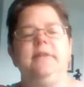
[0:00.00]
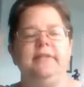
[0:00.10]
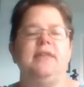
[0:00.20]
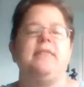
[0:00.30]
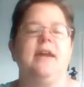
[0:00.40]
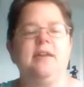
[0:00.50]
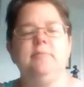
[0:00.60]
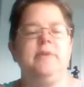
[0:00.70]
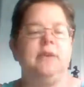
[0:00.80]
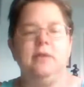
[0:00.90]
And then that can
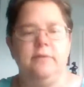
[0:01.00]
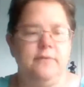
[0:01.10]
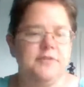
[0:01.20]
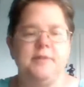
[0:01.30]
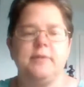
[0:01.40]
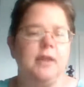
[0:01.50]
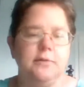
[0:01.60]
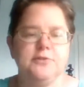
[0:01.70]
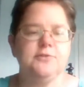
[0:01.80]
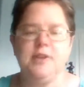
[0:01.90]
be for something
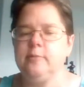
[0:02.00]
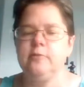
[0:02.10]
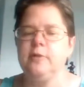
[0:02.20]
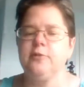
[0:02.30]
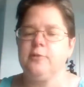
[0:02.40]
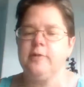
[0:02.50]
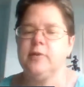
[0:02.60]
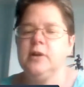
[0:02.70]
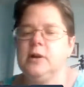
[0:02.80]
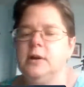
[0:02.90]
else or table runners or whatever.